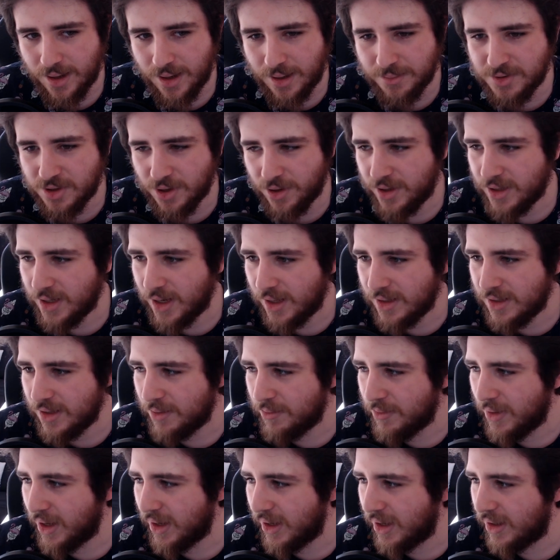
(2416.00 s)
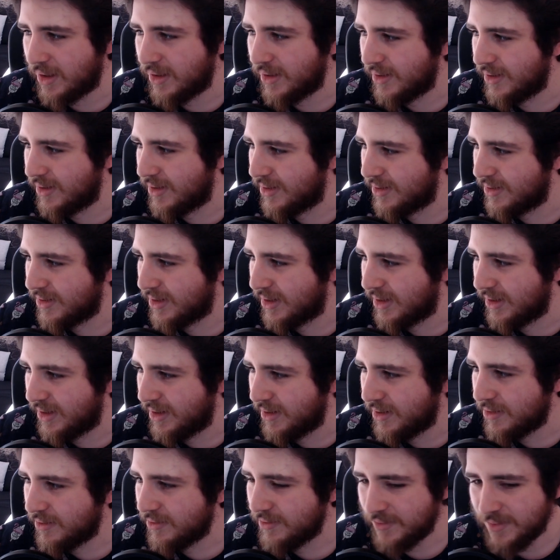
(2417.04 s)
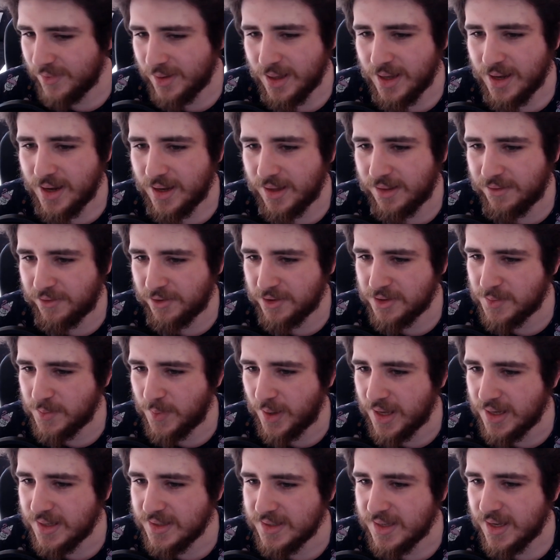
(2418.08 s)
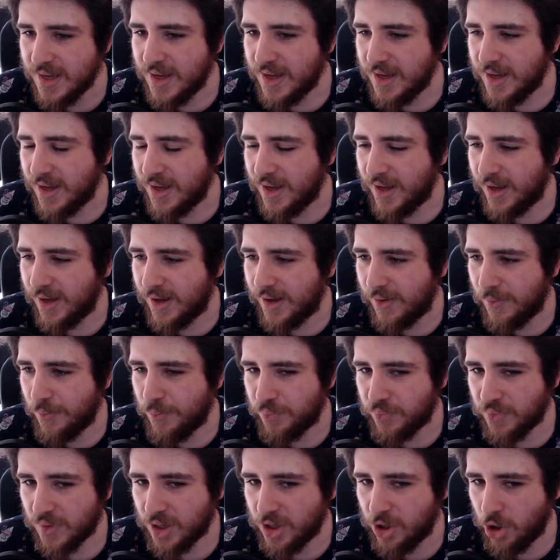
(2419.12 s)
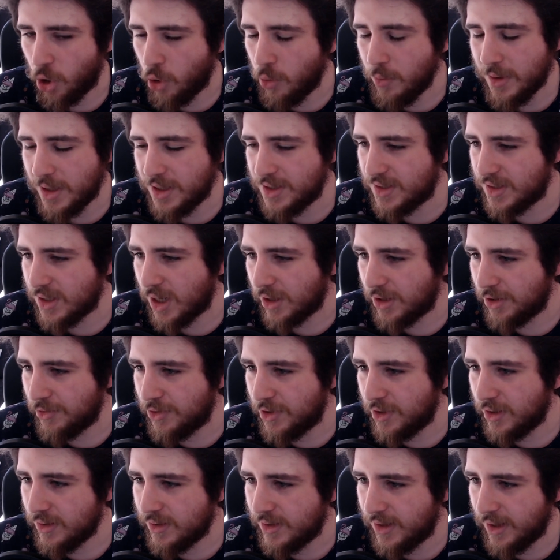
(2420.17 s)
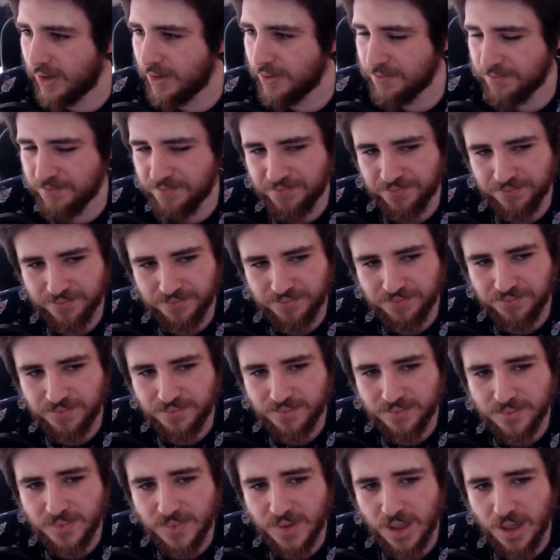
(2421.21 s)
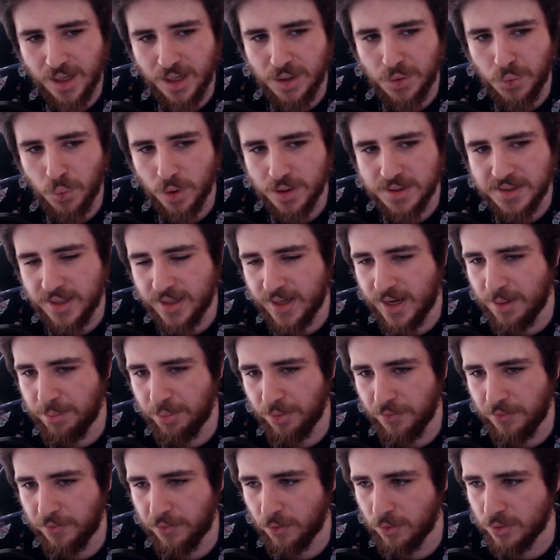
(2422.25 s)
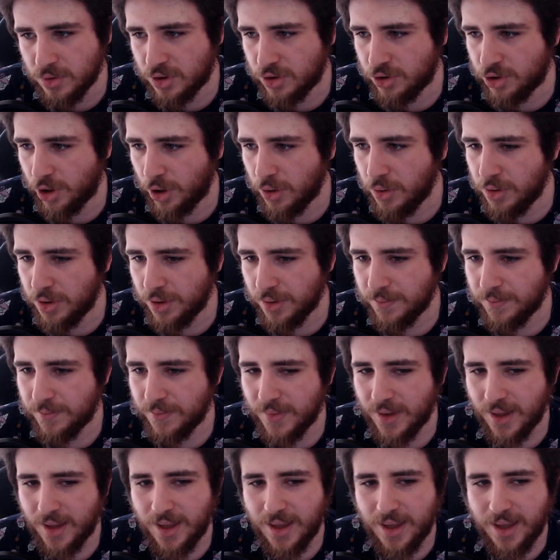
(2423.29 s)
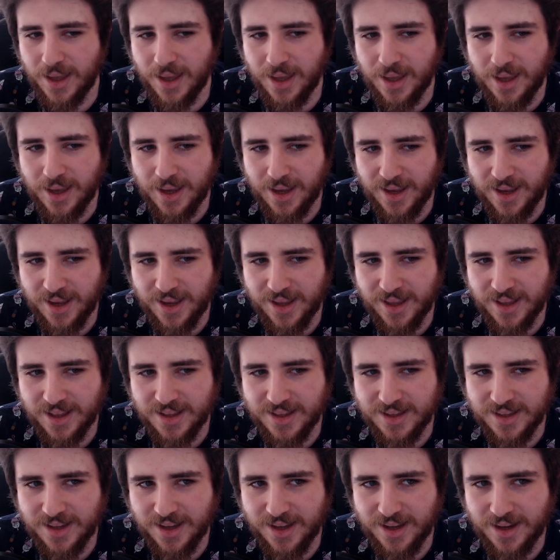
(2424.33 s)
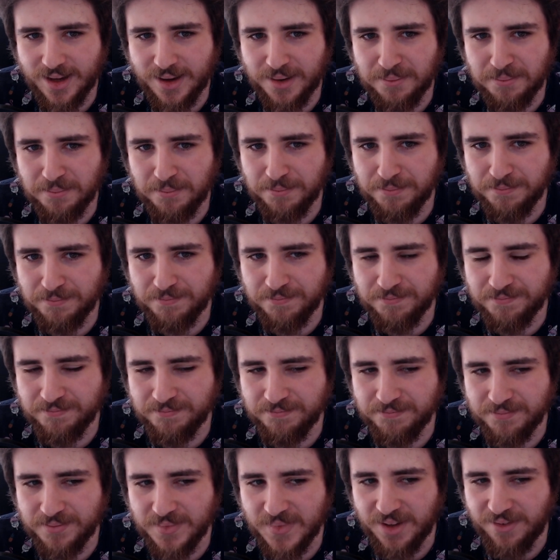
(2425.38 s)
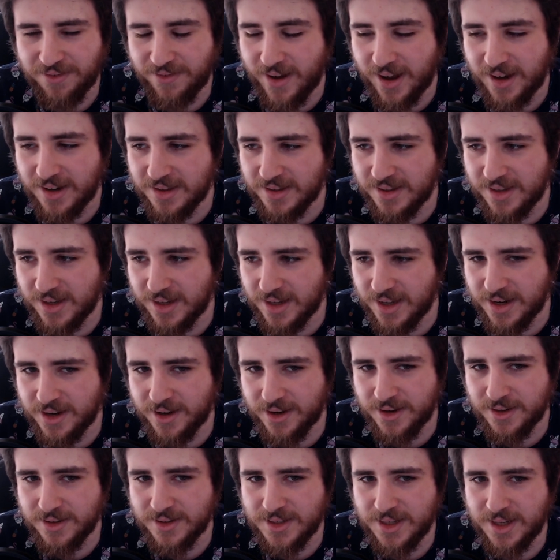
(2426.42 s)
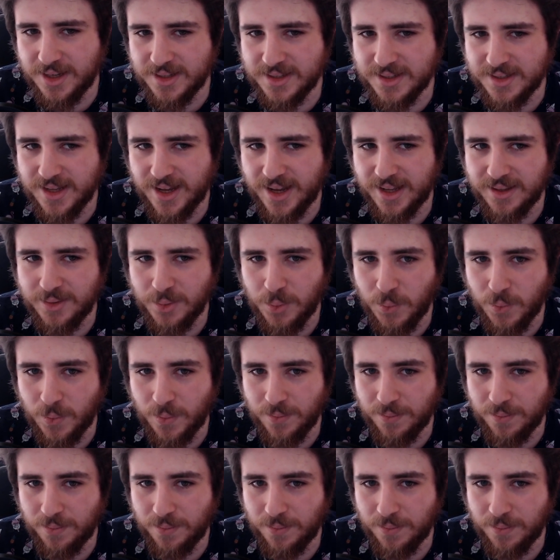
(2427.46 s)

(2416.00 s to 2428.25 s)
sorry that I didn't make it clear. In the first place, GNOME is not a real thing. It was an April Fool's joke. And the funny thing here is that